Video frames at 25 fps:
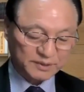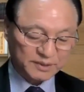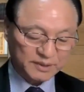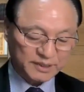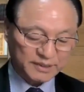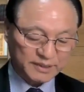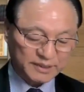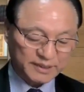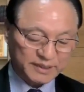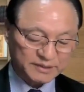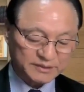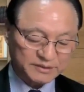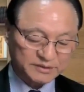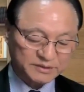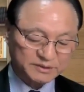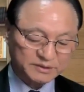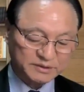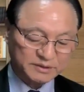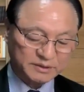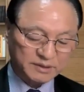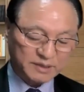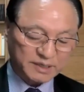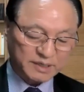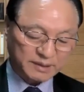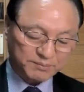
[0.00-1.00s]
that has
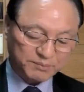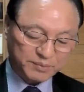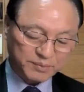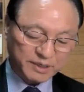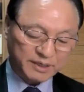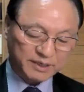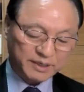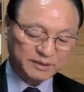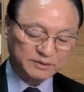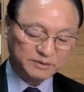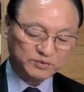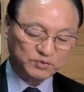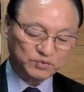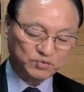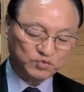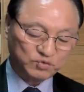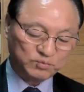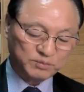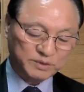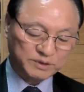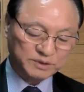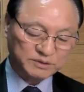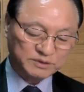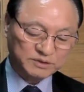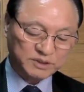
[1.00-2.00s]
accompanied
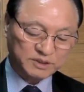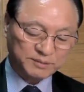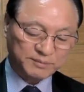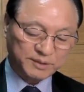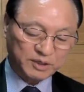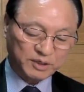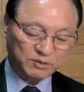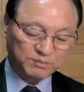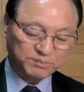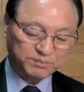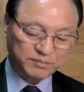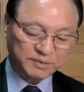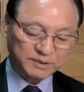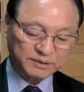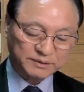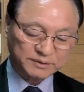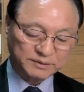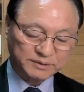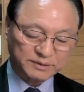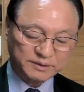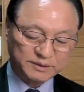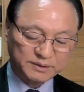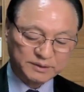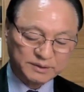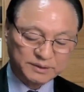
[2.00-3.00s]
human development